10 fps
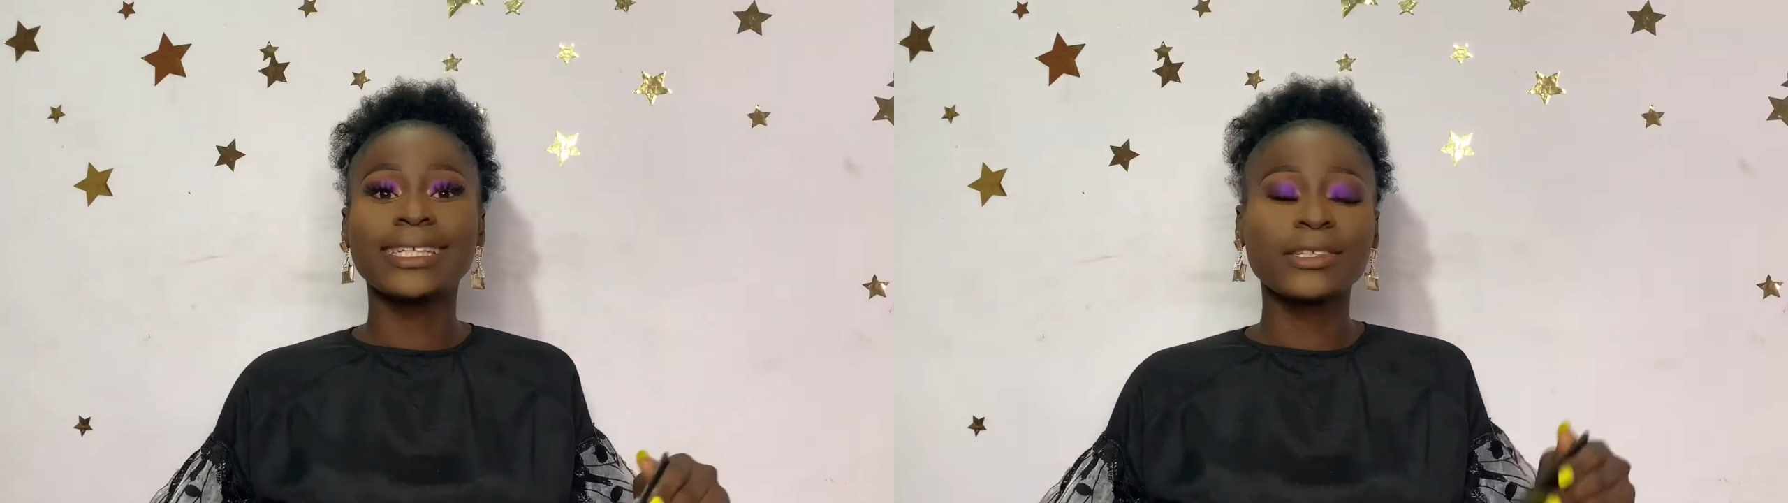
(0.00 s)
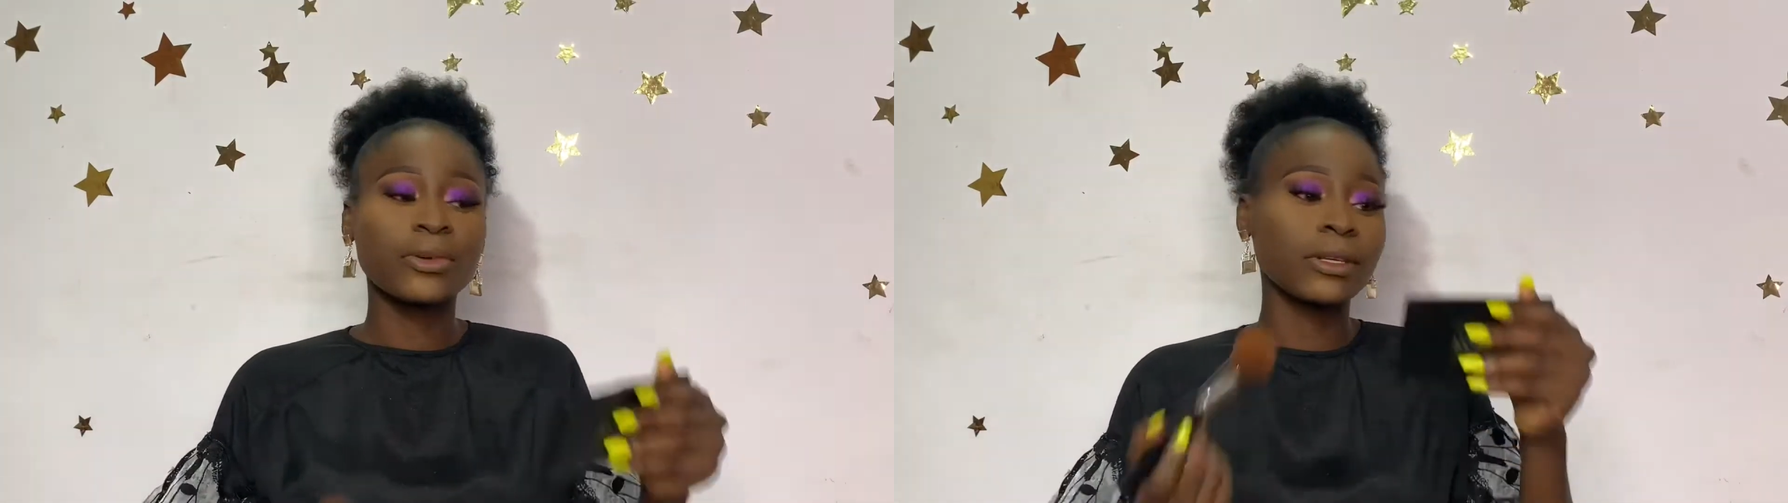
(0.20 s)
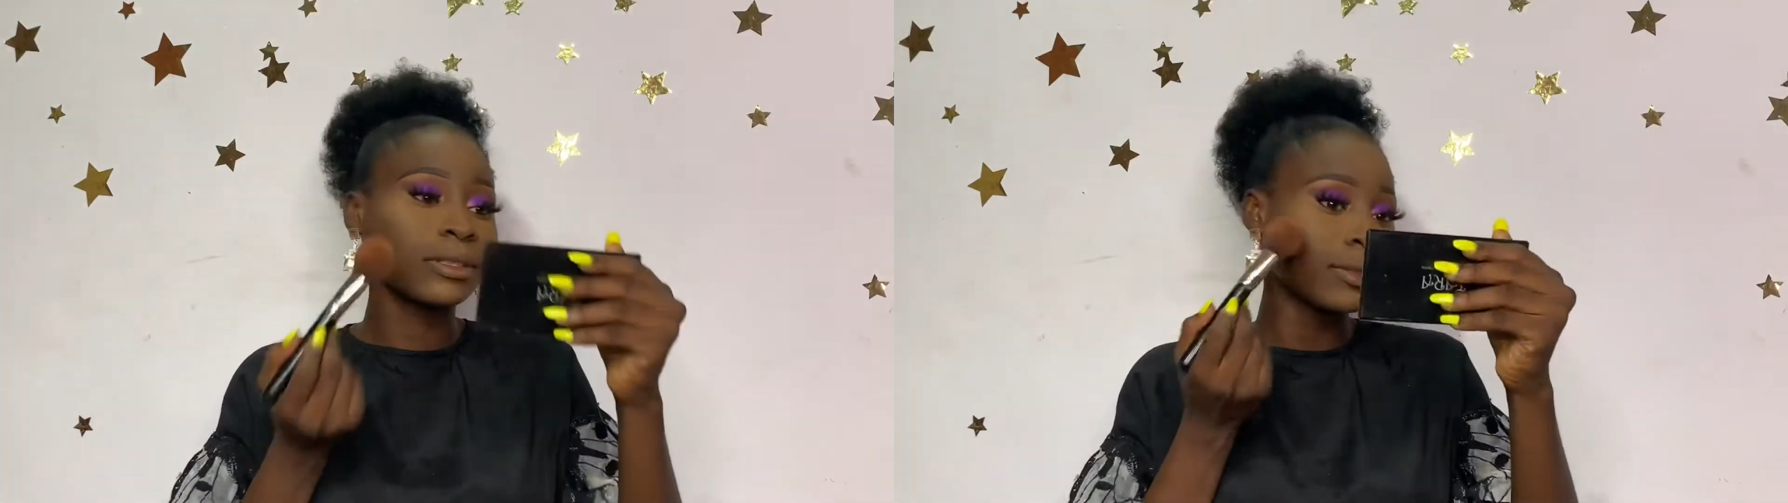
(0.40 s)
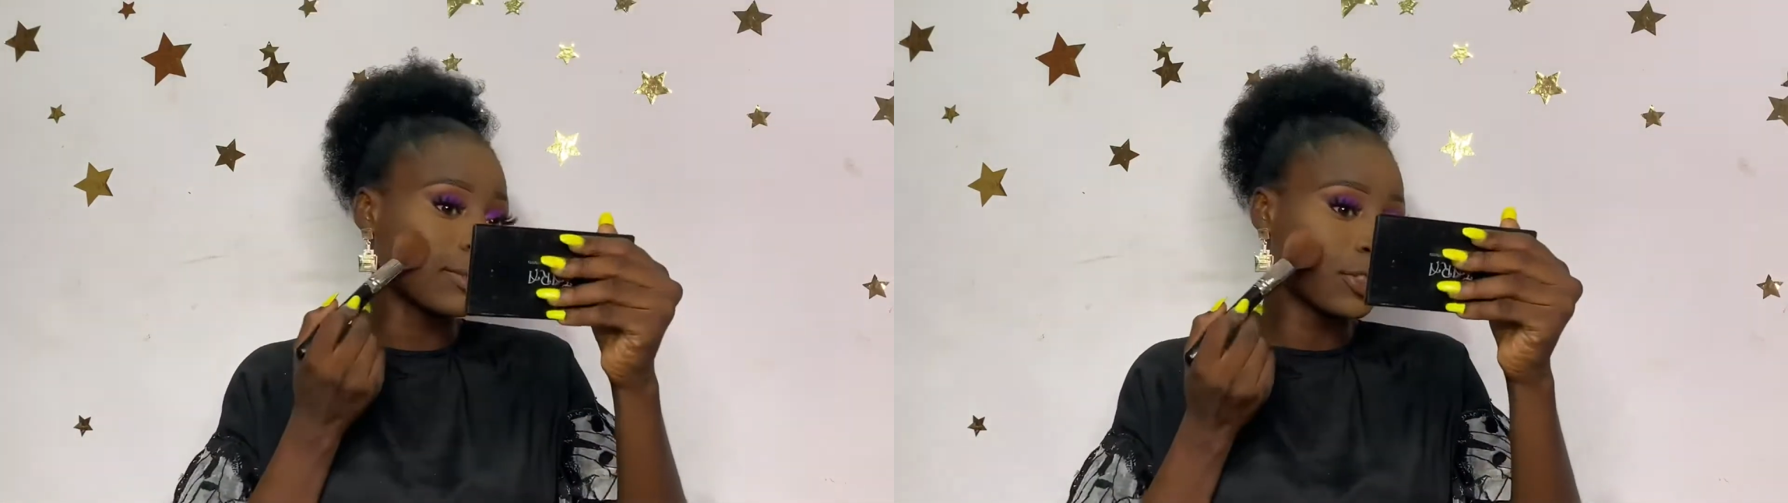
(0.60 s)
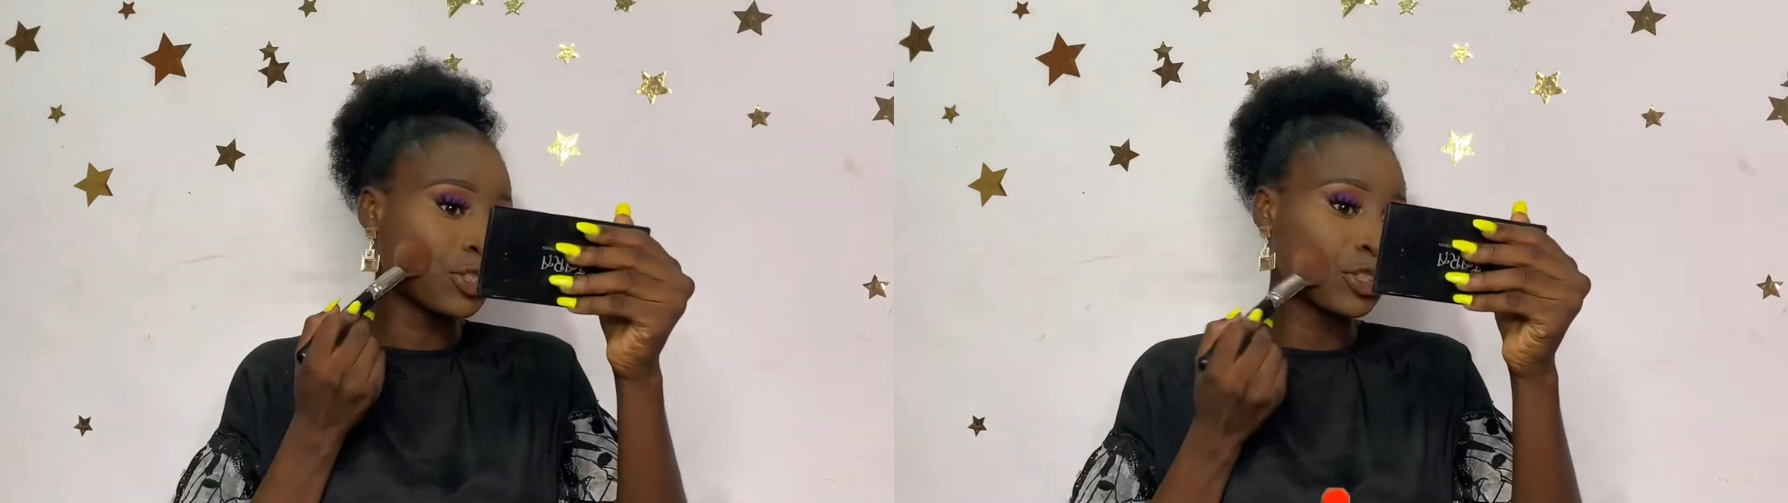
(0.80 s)
one
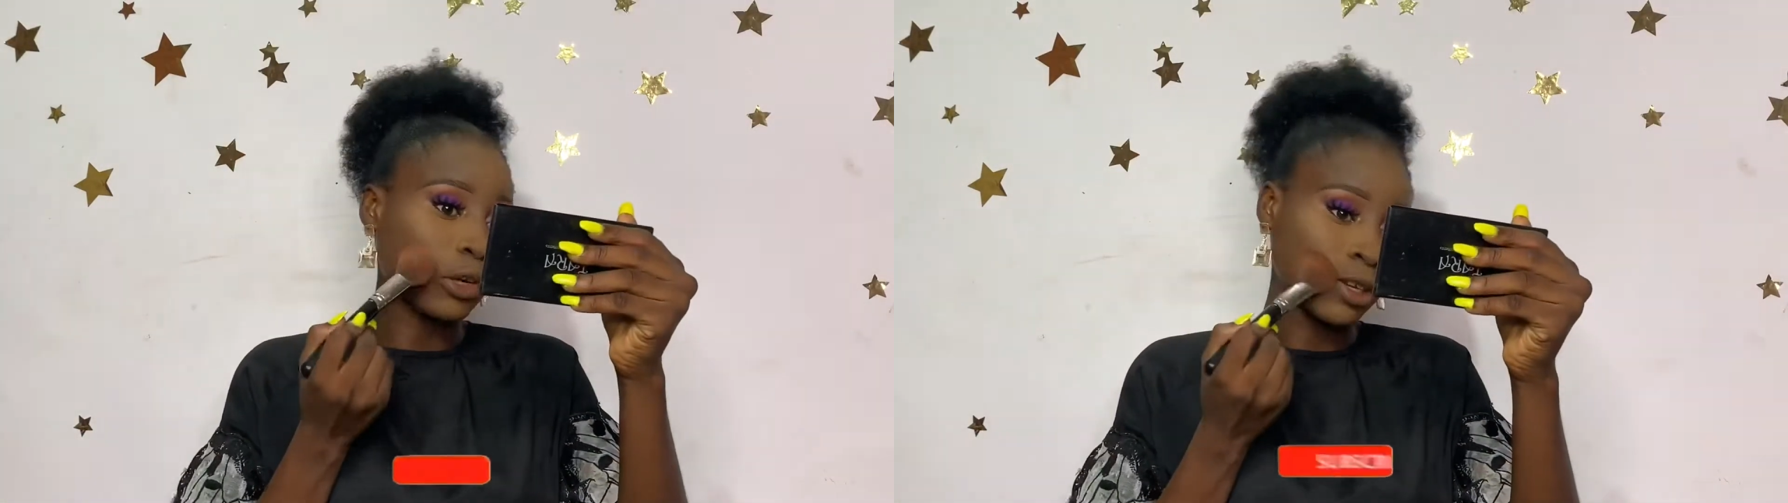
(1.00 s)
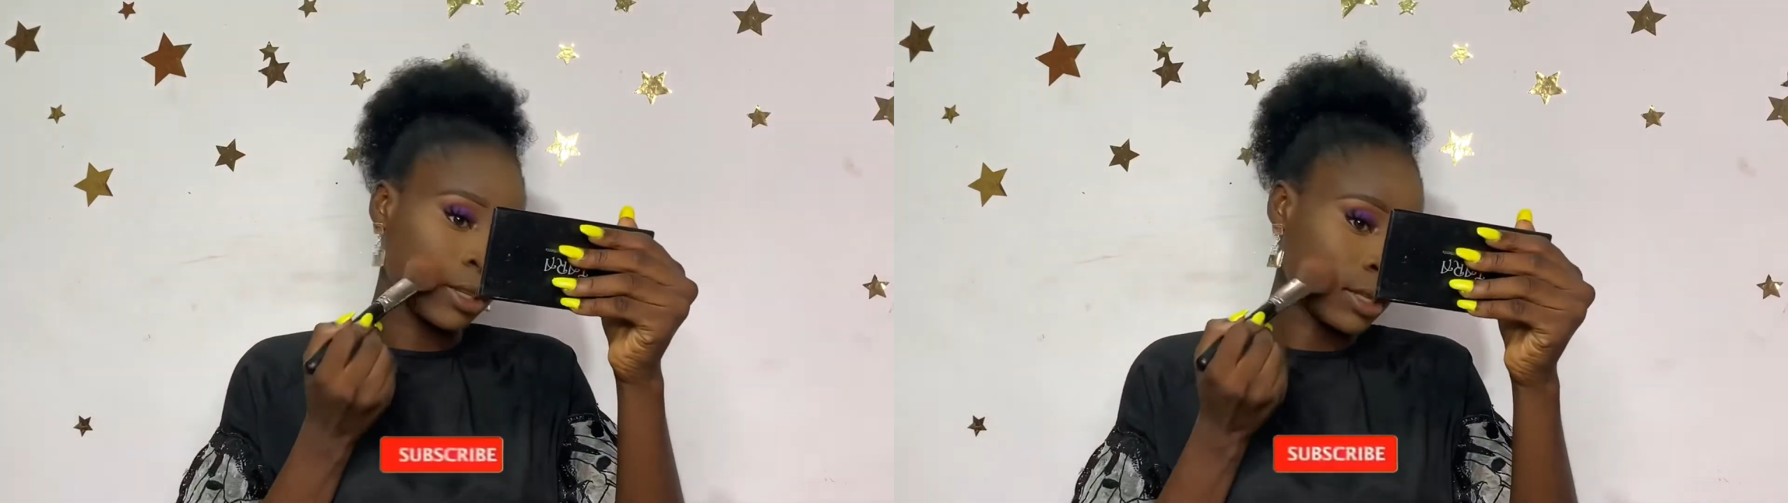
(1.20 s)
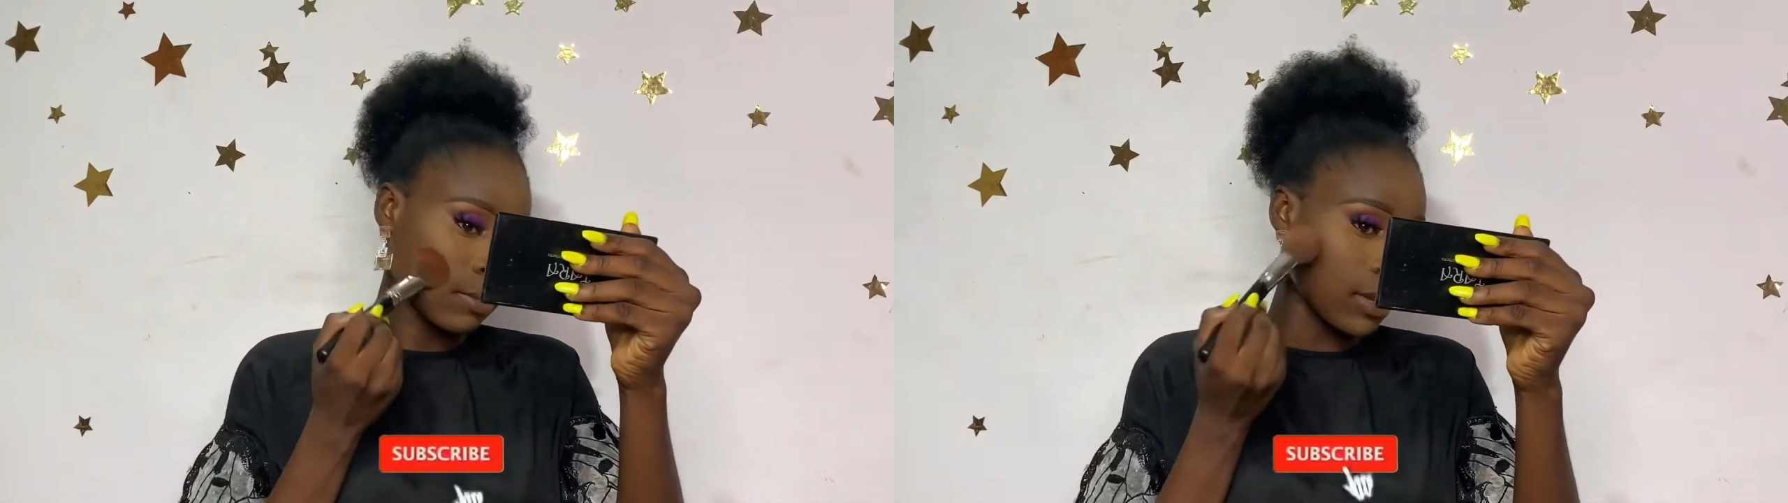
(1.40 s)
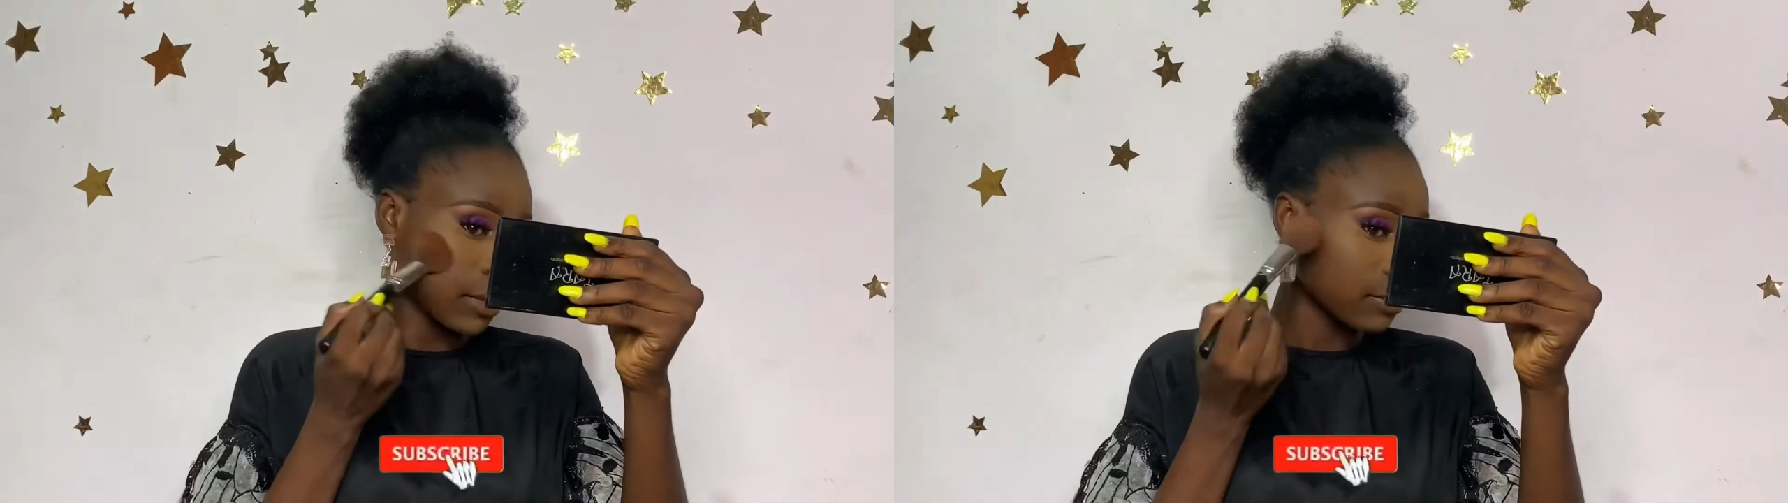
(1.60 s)
shocks me.